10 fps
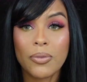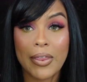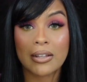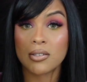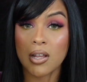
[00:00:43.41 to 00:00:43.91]

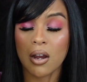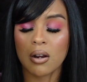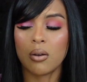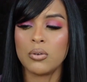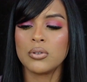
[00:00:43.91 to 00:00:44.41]
that's not
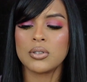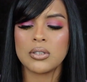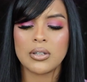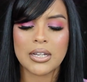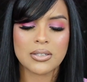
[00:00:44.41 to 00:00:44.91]
close
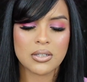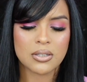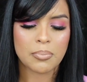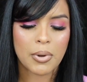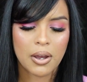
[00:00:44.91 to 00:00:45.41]
it's
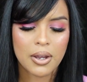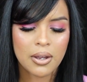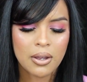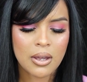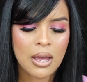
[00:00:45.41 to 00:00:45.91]
this
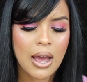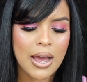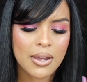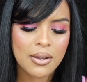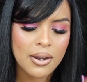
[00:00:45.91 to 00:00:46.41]
mug
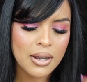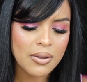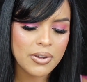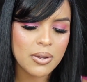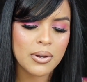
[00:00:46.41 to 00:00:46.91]
I couldn't
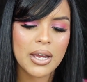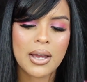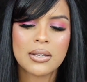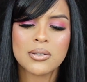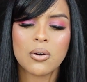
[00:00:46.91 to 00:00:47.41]
leave it you
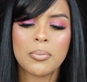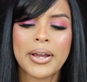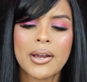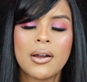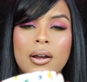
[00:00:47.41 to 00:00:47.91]
guys oh
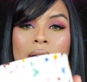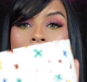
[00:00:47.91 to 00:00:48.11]
my god